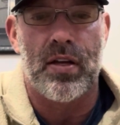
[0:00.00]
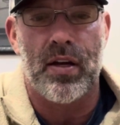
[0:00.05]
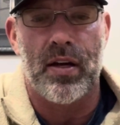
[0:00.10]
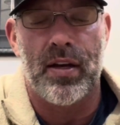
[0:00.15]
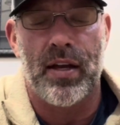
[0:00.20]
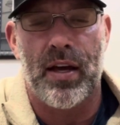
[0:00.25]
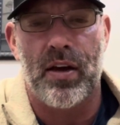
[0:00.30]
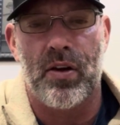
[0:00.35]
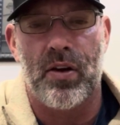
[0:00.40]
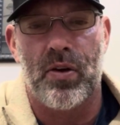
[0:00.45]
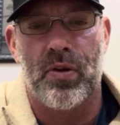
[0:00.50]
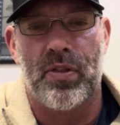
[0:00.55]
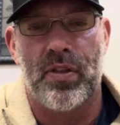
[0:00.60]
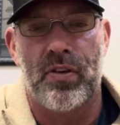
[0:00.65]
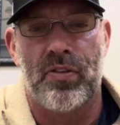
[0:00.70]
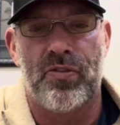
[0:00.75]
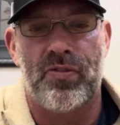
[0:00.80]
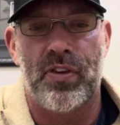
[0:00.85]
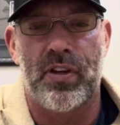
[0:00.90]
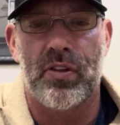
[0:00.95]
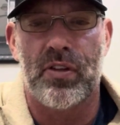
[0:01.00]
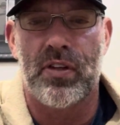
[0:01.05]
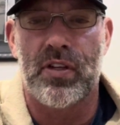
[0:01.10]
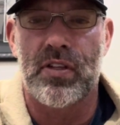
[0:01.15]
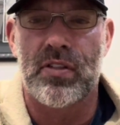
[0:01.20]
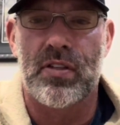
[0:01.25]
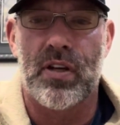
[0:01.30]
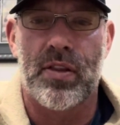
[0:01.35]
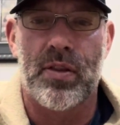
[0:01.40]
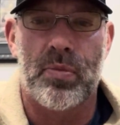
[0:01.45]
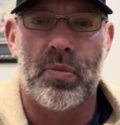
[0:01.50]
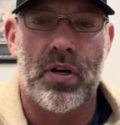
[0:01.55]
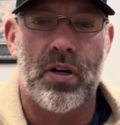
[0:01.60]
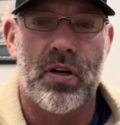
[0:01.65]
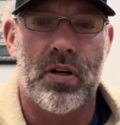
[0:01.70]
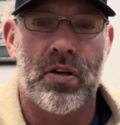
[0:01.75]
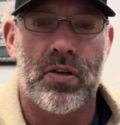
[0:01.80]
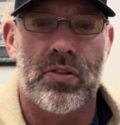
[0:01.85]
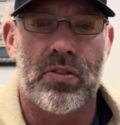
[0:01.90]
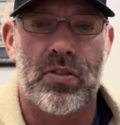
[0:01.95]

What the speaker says: on how their feel is on the ball.